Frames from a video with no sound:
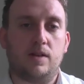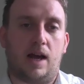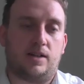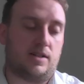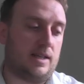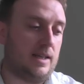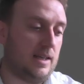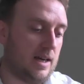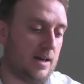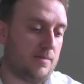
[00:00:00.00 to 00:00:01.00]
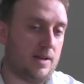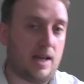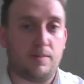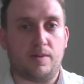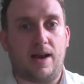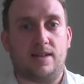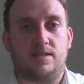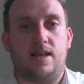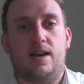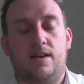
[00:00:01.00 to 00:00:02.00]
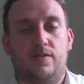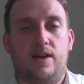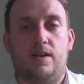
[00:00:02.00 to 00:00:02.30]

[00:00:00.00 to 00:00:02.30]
actually label them as their